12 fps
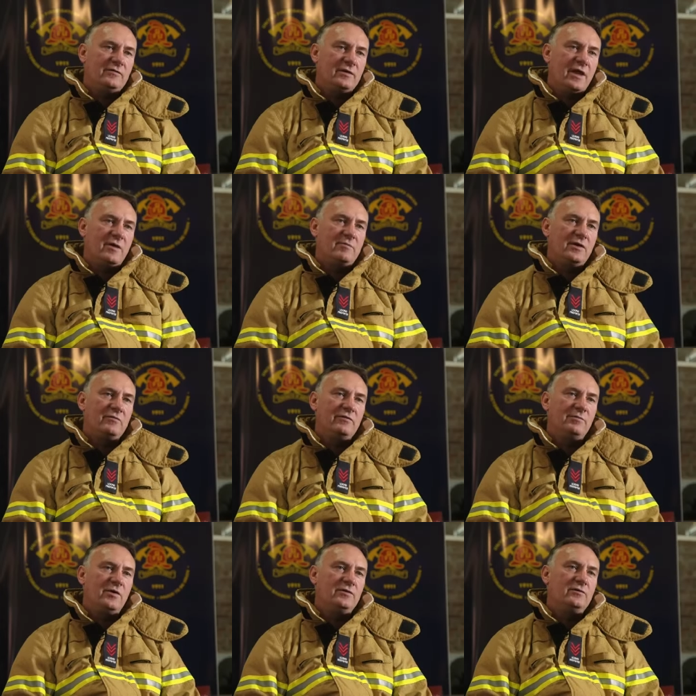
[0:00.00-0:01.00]
are now being
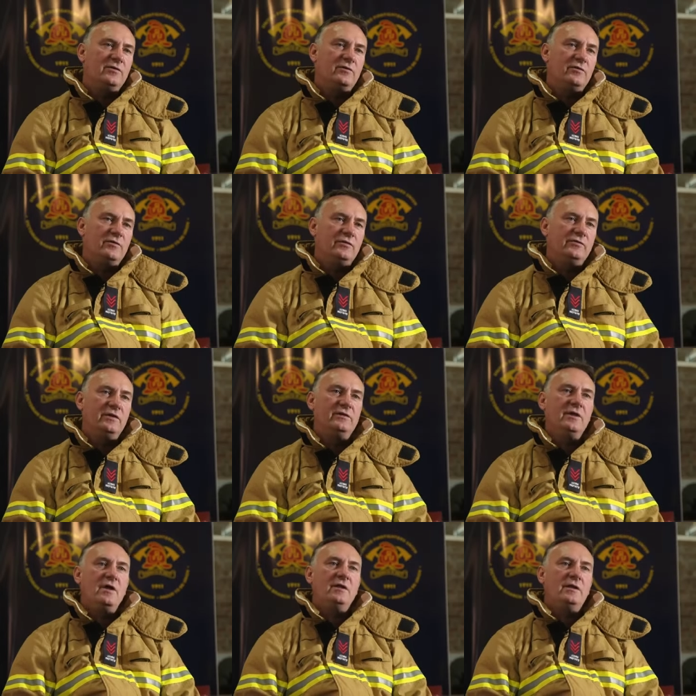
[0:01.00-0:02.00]
responded to calls
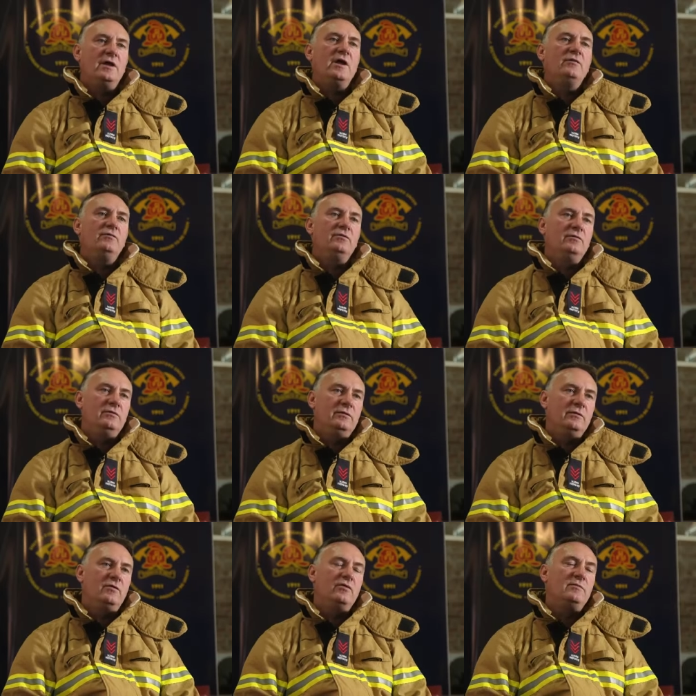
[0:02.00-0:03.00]
that they don't
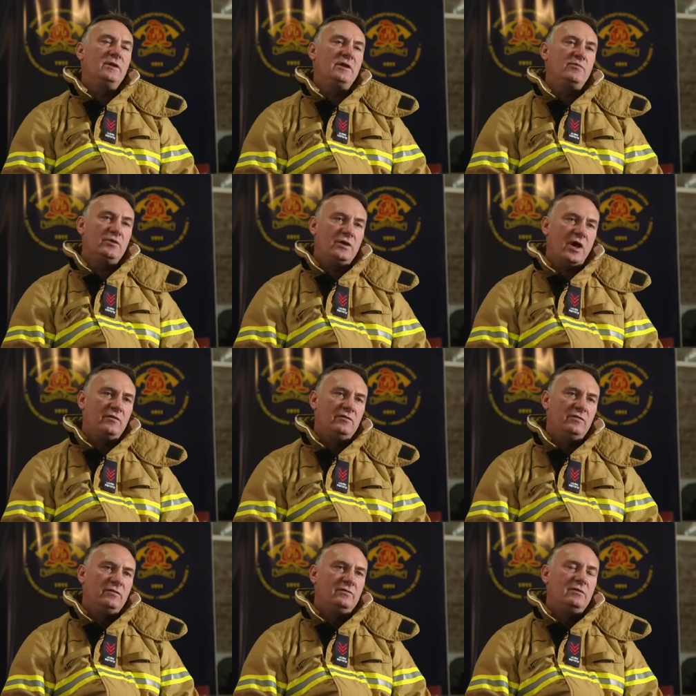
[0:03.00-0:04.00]
normally would go
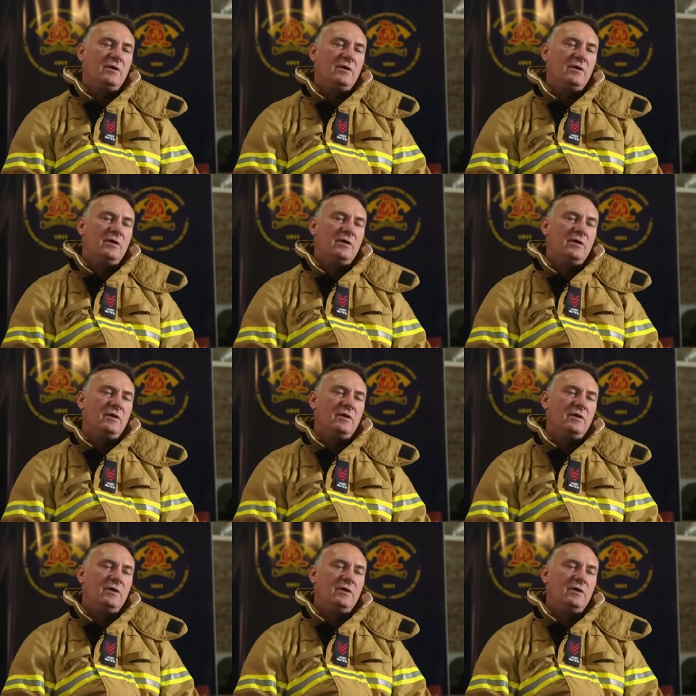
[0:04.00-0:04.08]
to.